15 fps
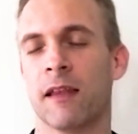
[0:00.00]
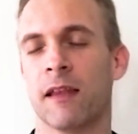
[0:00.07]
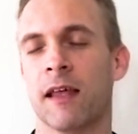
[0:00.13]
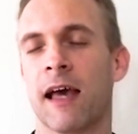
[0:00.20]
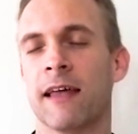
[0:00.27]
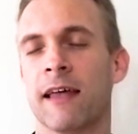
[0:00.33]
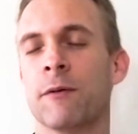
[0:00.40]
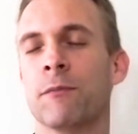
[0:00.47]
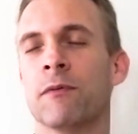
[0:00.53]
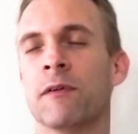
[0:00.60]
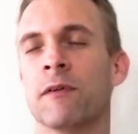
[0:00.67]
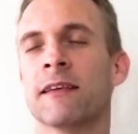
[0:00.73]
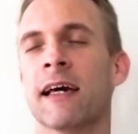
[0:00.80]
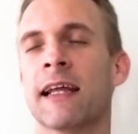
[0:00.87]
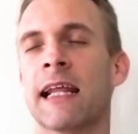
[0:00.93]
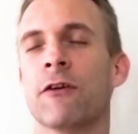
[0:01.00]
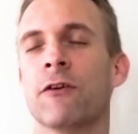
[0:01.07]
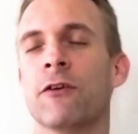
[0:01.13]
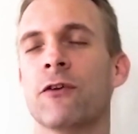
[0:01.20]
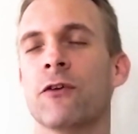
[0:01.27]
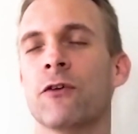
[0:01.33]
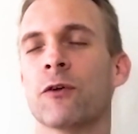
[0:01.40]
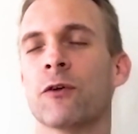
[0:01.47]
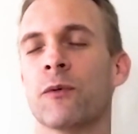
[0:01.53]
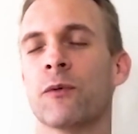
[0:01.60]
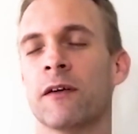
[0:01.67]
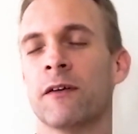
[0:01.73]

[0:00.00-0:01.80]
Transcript: and then bring that out into the world.